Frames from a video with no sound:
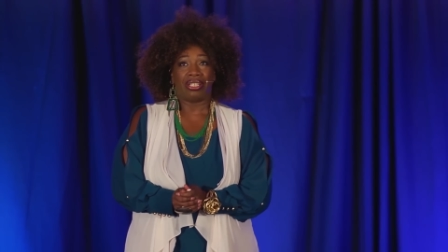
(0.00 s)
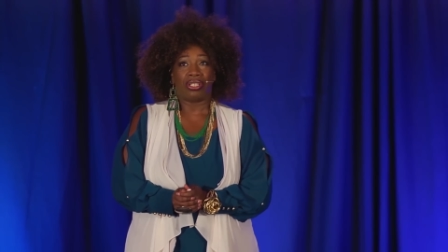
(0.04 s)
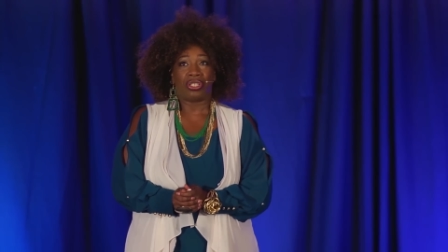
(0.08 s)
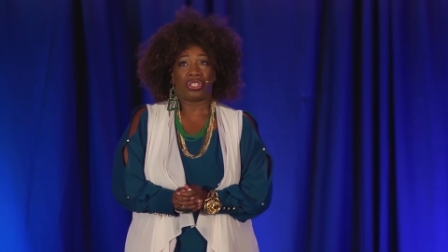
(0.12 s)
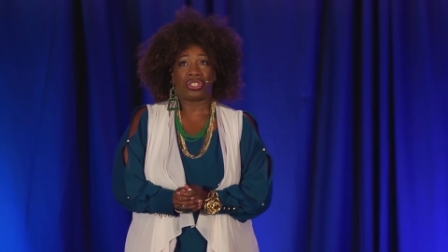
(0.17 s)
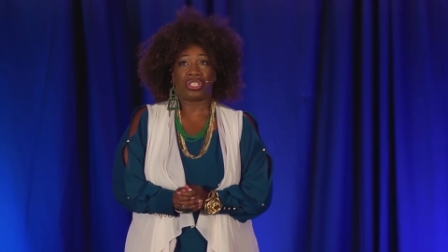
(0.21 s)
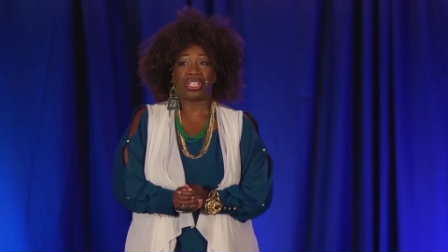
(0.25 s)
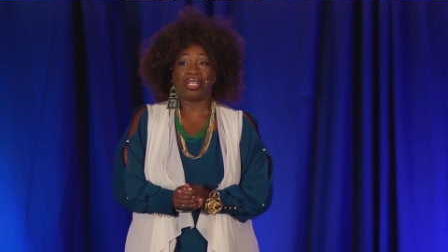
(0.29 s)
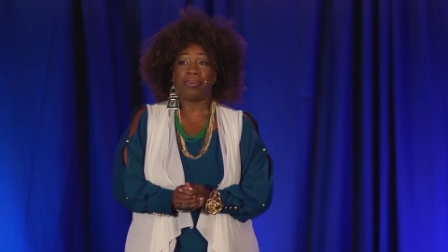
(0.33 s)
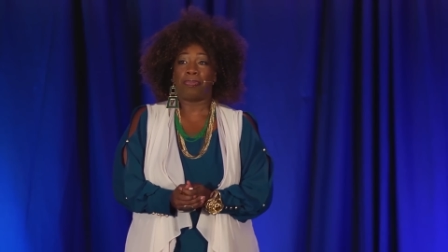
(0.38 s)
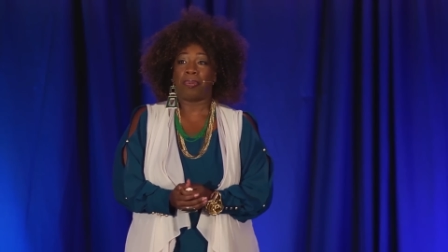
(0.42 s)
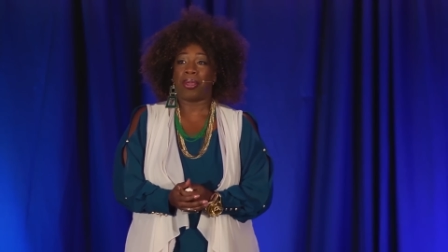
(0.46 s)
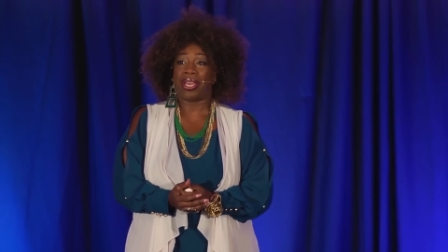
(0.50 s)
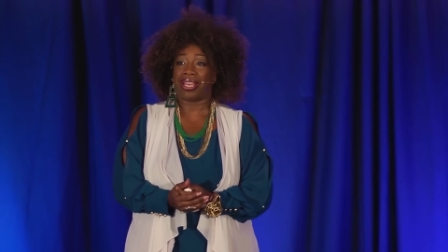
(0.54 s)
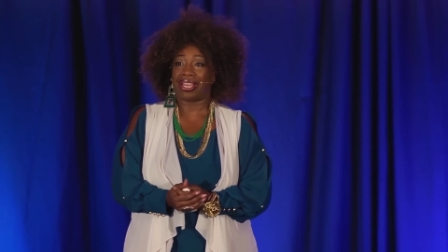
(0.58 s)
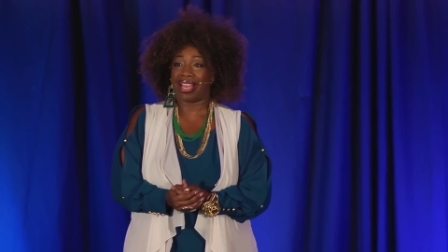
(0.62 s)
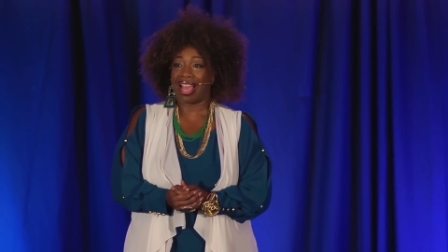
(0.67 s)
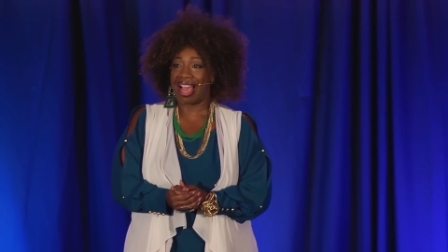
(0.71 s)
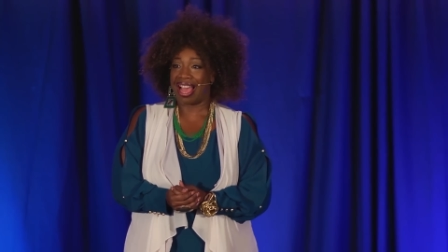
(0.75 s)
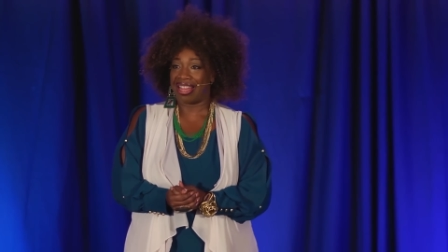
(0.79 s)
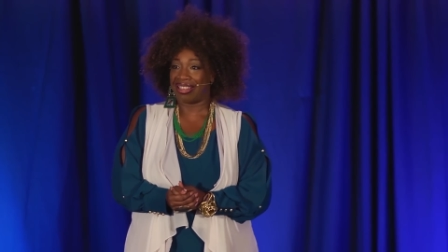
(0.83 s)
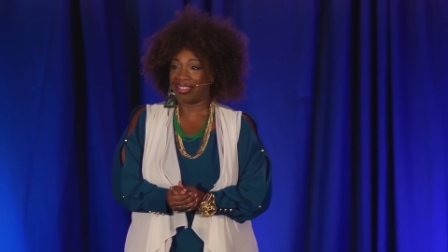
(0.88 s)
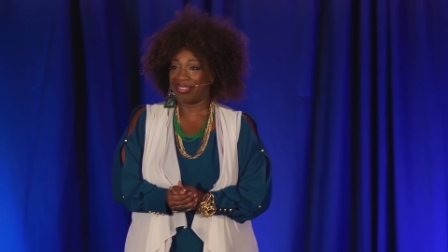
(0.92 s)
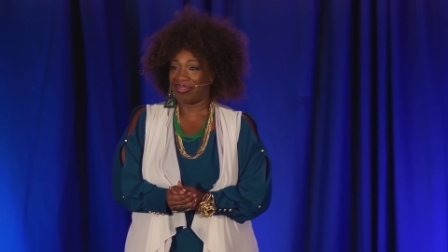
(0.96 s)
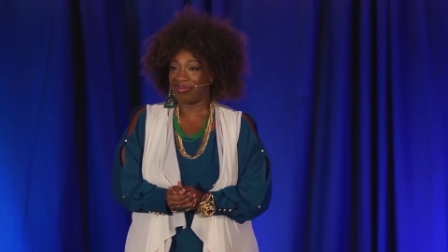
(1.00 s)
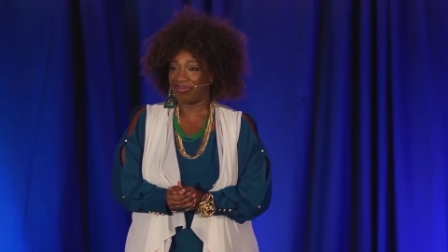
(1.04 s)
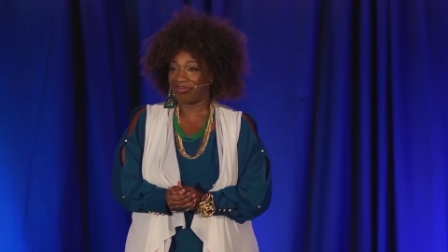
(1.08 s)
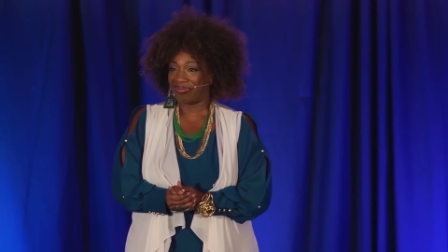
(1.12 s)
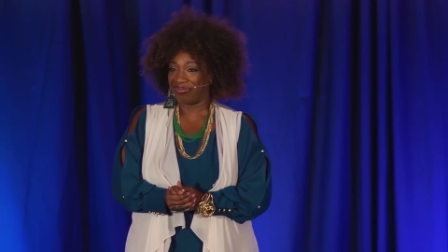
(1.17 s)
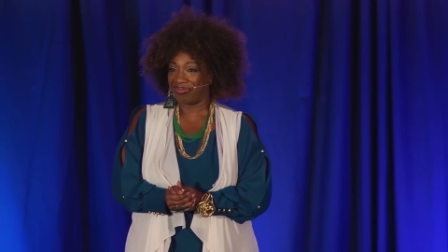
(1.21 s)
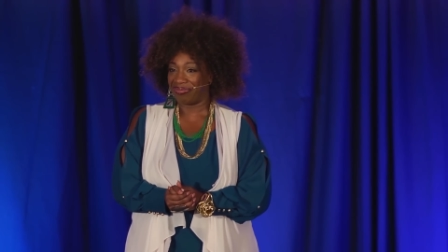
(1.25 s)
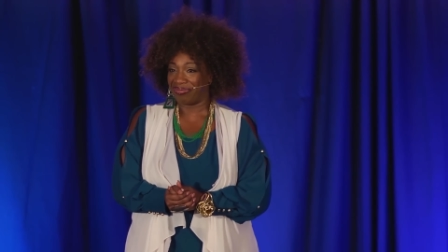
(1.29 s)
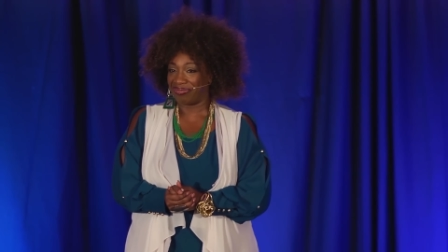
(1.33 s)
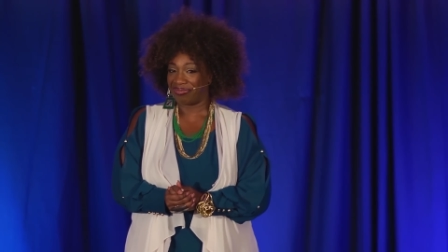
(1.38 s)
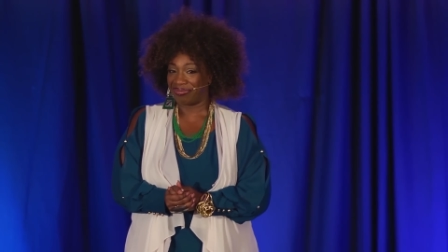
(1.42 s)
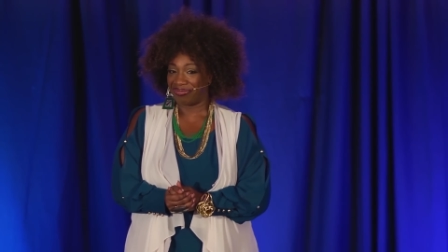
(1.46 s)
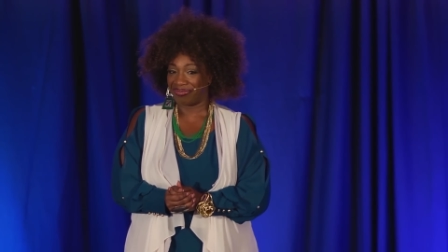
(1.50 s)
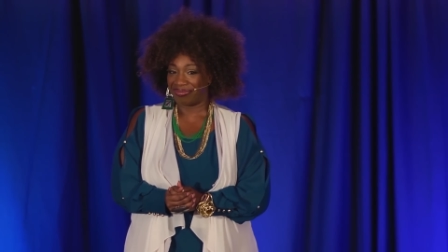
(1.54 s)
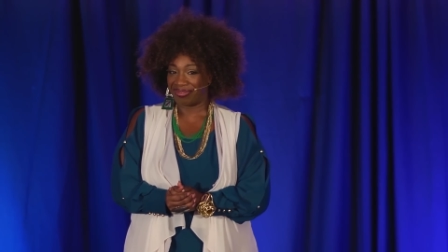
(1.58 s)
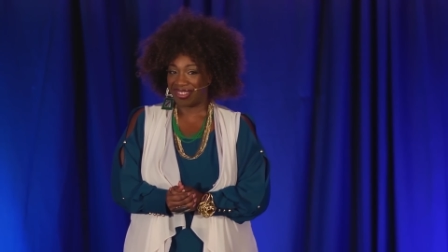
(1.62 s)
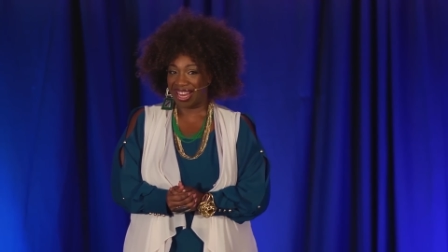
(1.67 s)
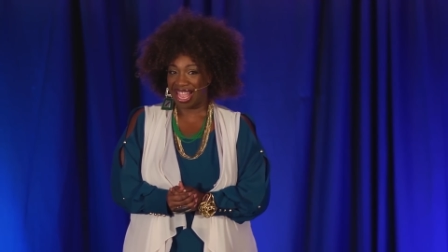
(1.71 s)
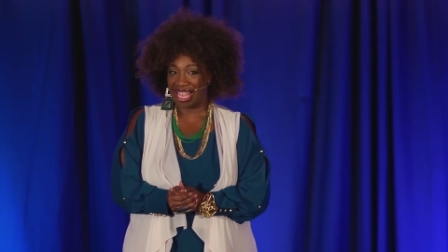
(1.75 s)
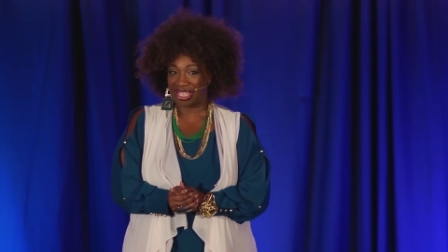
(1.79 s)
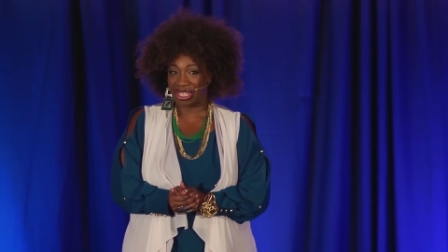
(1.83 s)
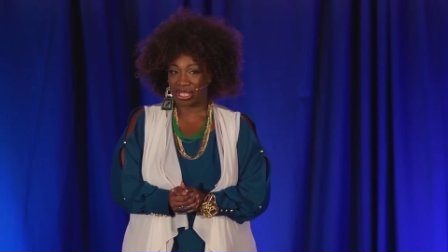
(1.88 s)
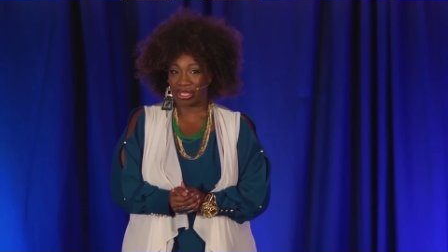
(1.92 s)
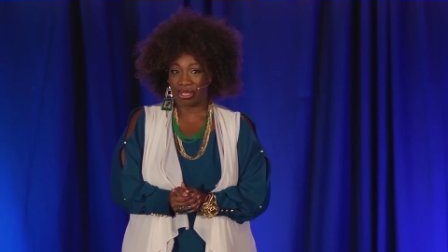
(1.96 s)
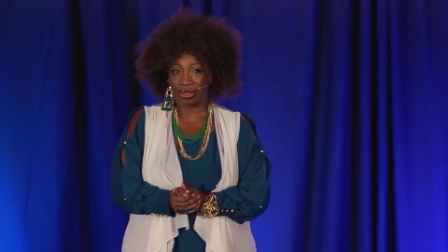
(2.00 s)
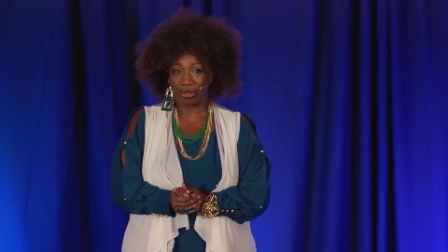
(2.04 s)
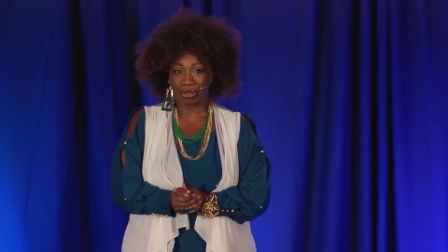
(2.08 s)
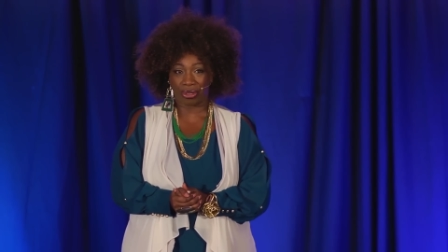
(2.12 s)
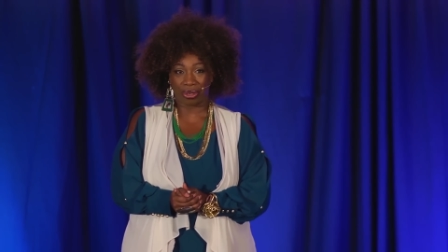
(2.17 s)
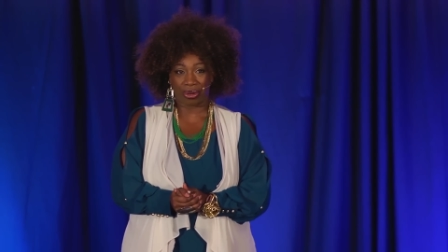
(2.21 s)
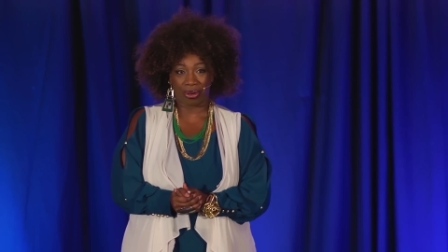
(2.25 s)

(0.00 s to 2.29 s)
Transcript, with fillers: she picked cotton as a little